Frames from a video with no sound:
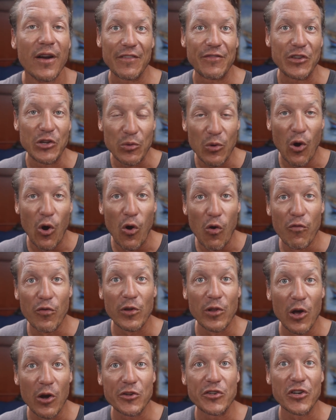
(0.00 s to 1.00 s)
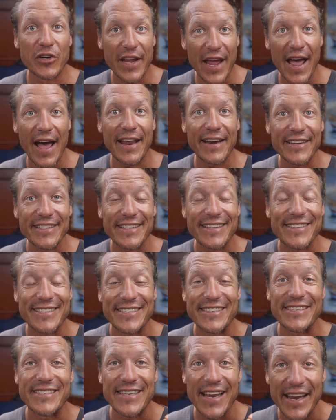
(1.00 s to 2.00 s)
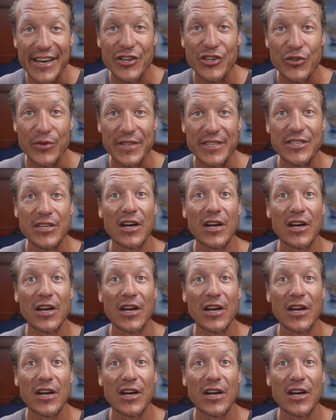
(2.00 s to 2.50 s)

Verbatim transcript: If you overload your cat, it is dangerous.